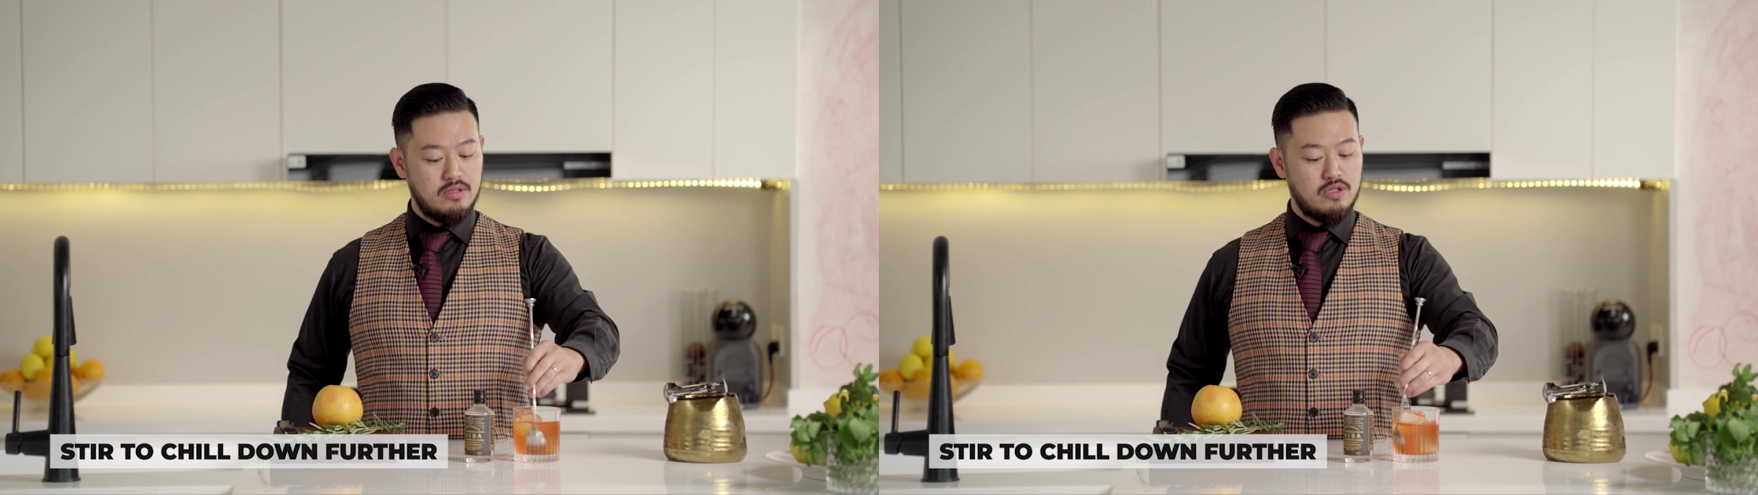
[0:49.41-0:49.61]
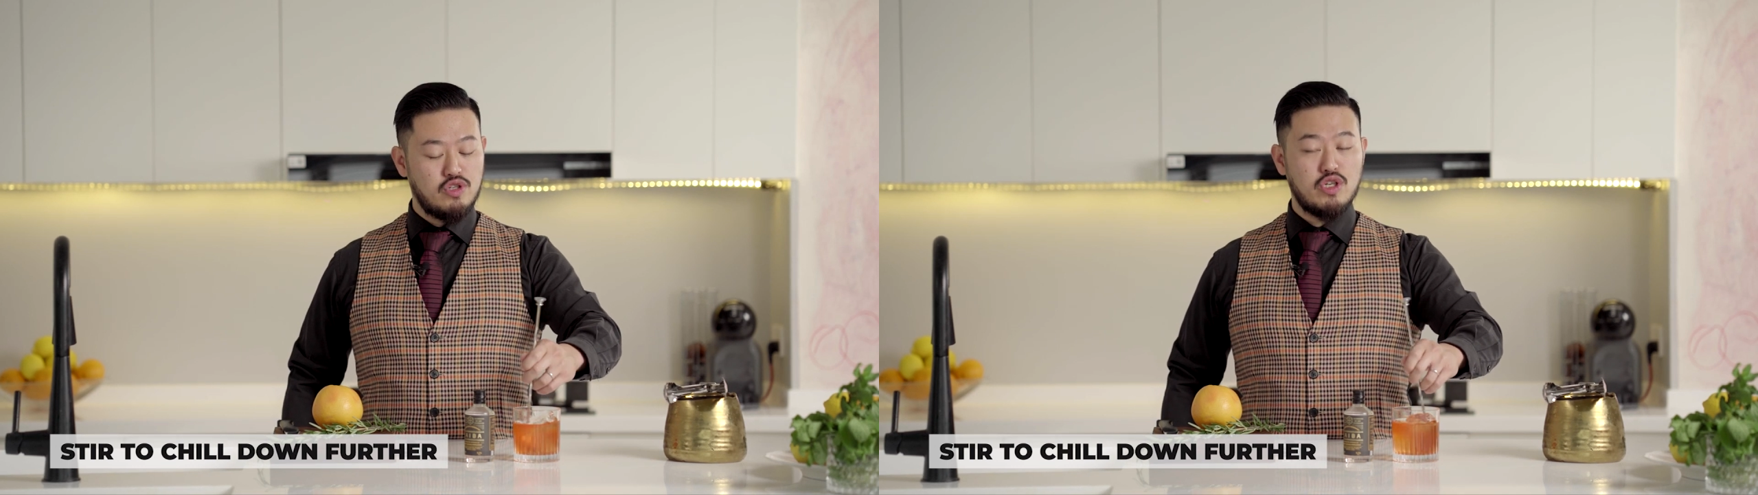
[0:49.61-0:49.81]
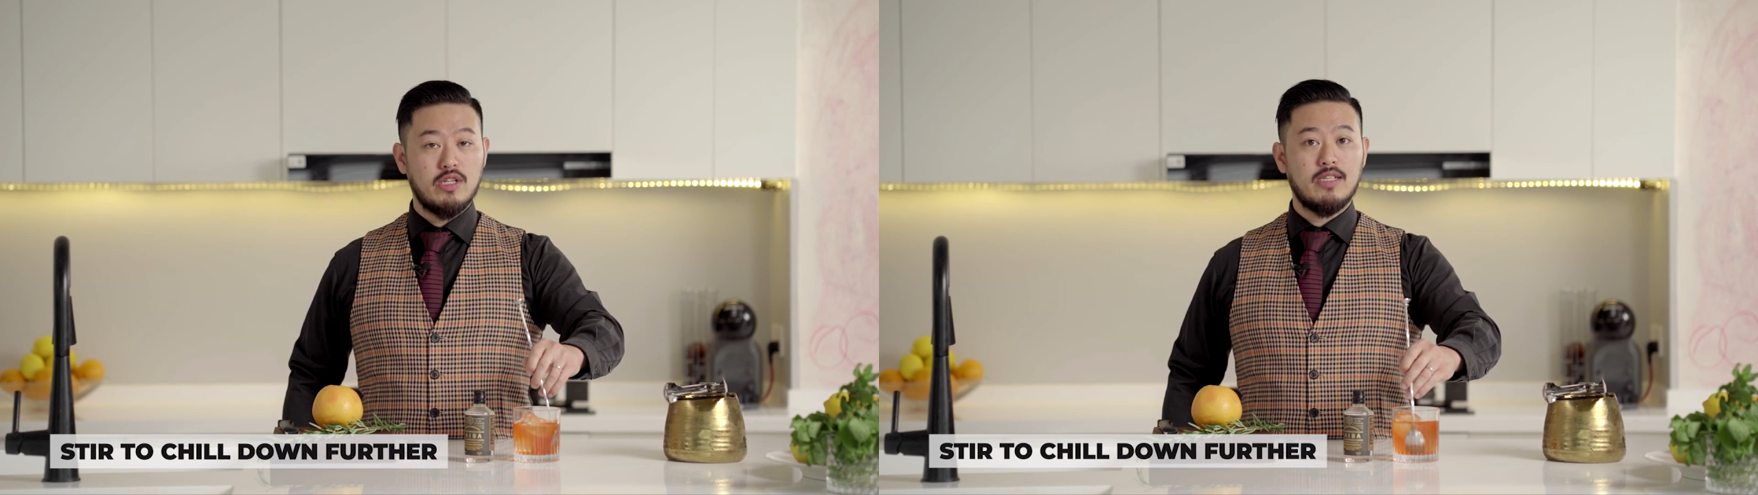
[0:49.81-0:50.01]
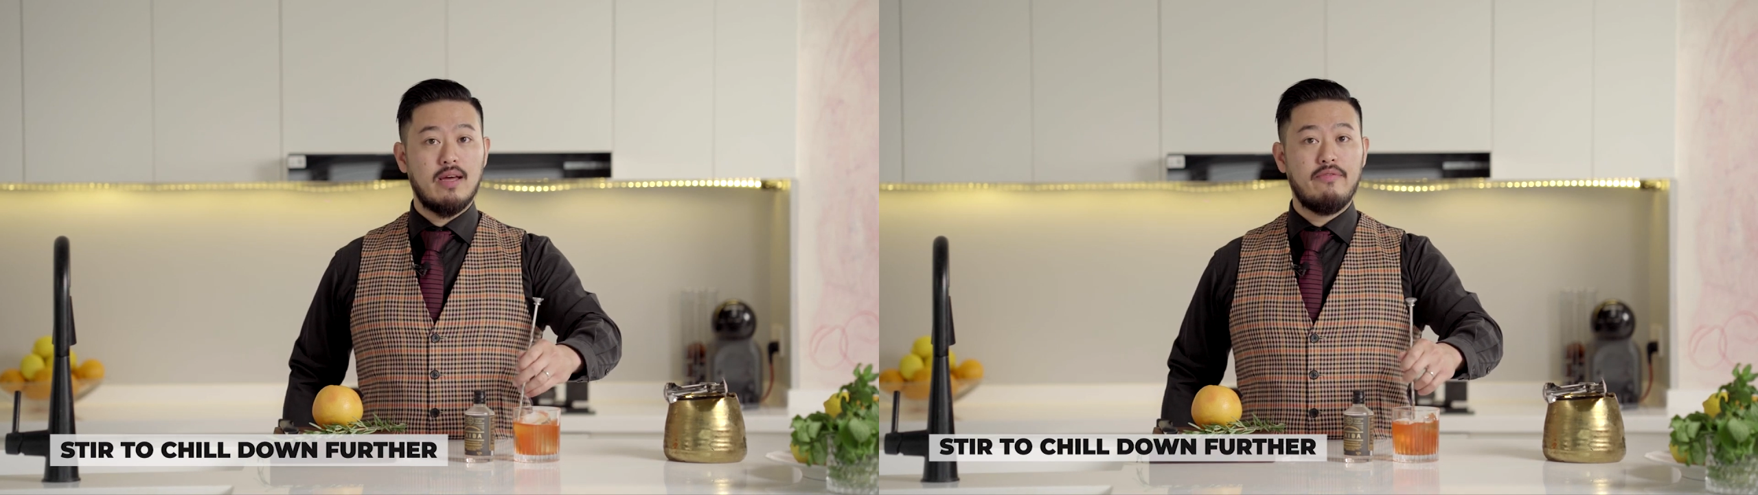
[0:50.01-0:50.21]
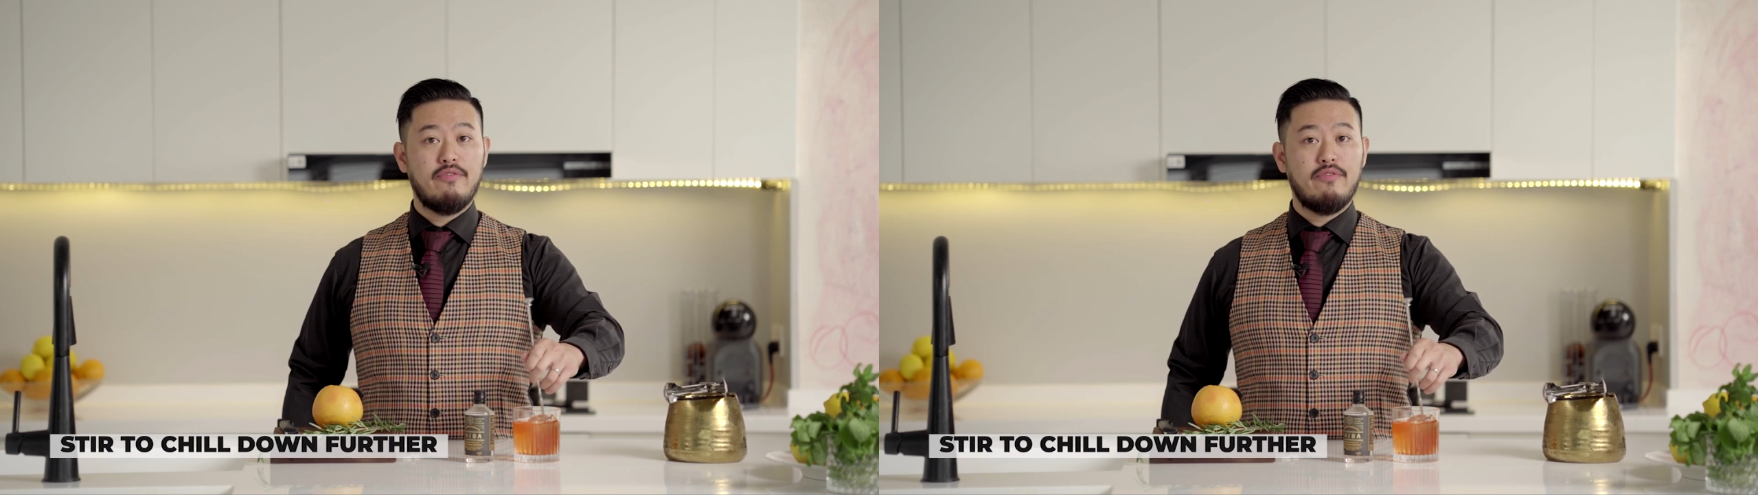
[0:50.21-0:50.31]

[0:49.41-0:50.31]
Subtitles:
to chill it down